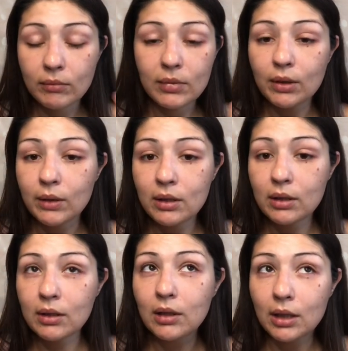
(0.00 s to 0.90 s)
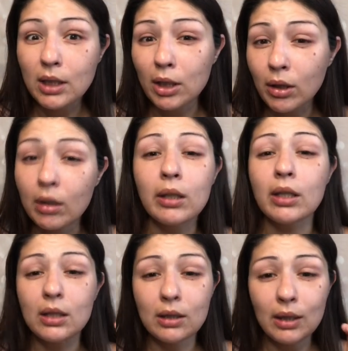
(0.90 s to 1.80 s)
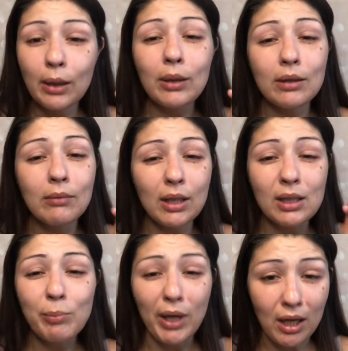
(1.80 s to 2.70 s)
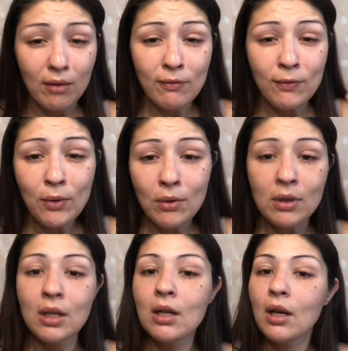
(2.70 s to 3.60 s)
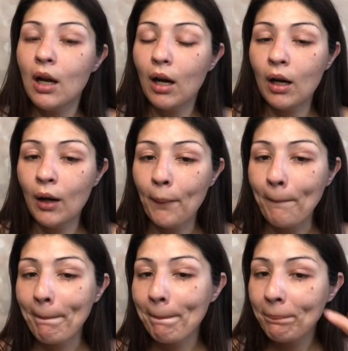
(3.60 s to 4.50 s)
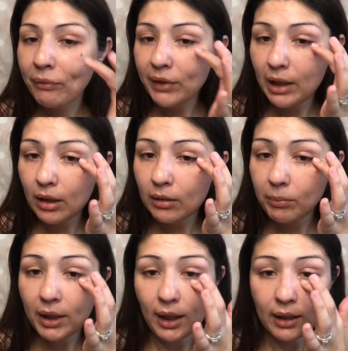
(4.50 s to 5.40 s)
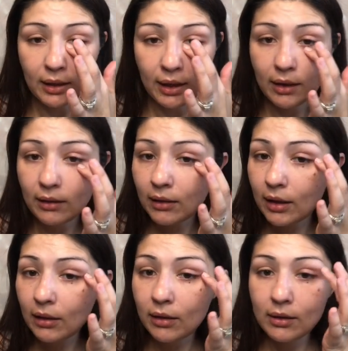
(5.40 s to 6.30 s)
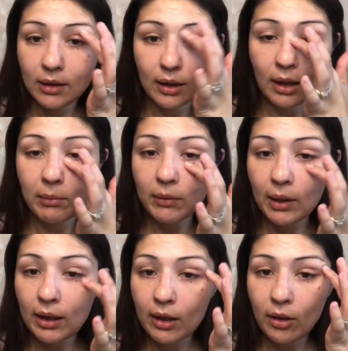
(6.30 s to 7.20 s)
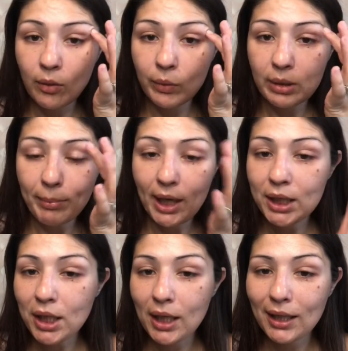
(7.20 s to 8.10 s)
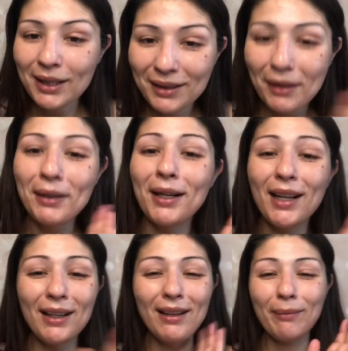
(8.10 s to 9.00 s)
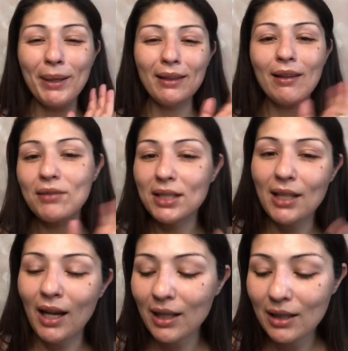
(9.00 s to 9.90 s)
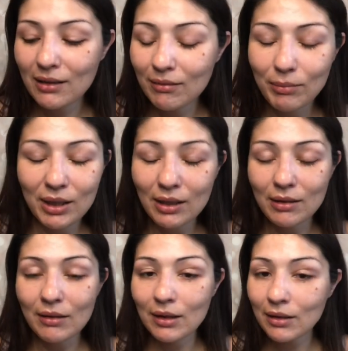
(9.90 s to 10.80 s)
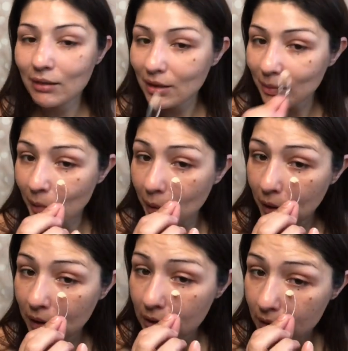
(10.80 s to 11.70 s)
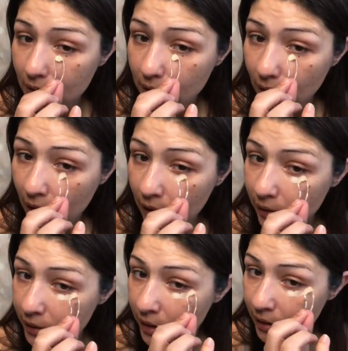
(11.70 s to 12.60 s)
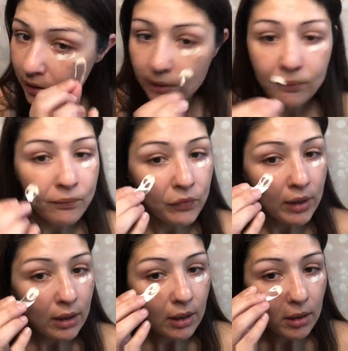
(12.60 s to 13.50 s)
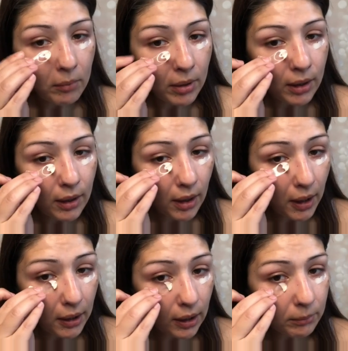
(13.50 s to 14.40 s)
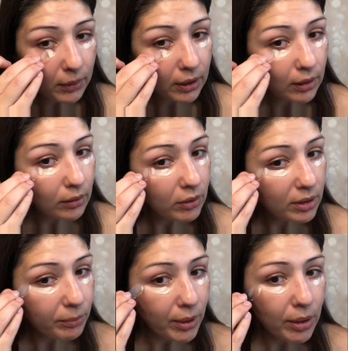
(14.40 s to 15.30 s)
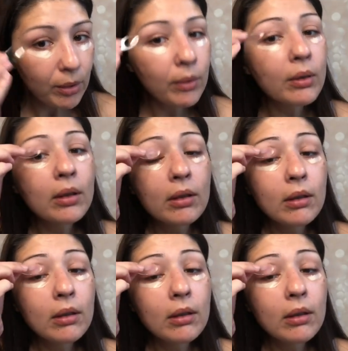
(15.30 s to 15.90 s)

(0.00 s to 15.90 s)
so it doesn't hurt because it gets painful. But yeah, like it looks like I'm a raccoon with a patch eye on my left side as because of the smoke and allergies. But I get my little spoon,